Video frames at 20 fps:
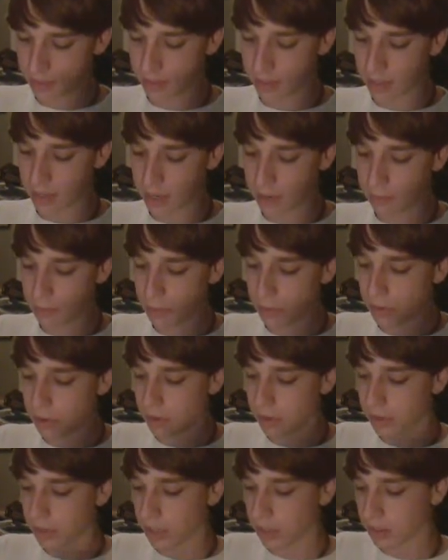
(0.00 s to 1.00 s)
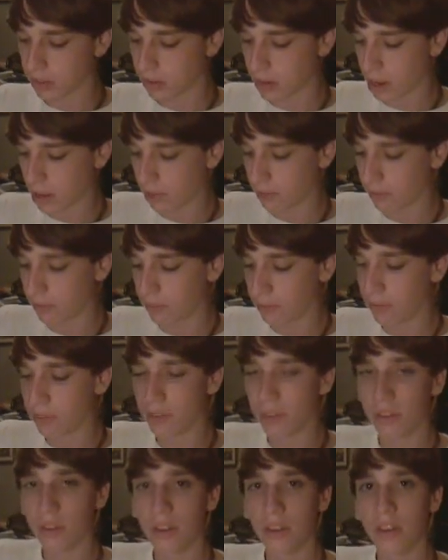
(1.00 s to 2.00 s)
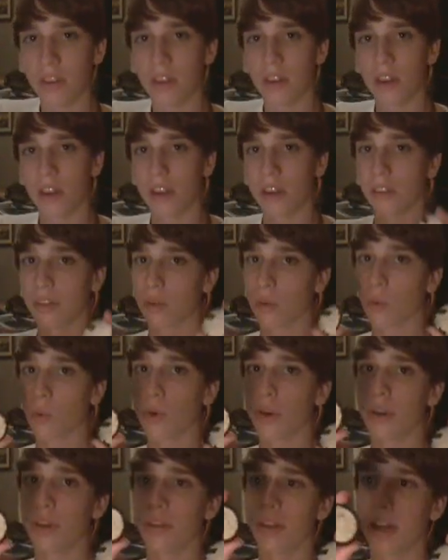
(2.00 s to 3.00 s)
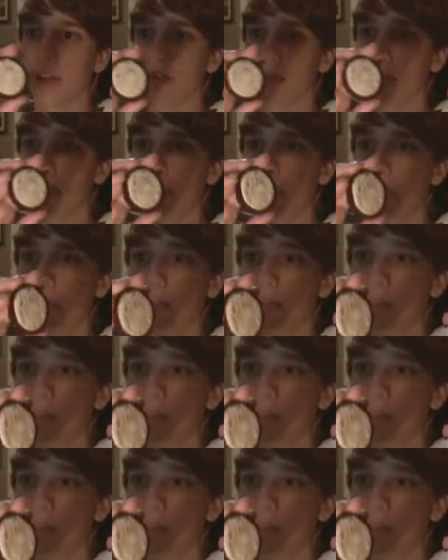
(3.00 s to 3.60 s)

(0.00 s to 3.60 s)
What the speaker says: And then you put it on the other half of another Oreo that has a